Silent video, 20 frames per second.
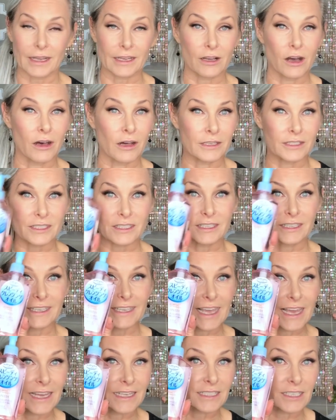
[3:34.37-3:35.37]
I honestly
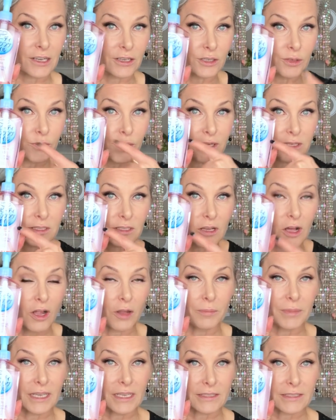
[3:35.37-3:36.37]
can't tell you what it's
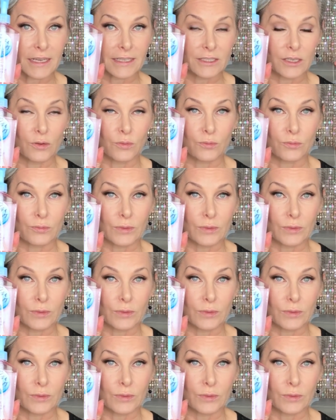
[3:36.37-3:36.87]
called because I don't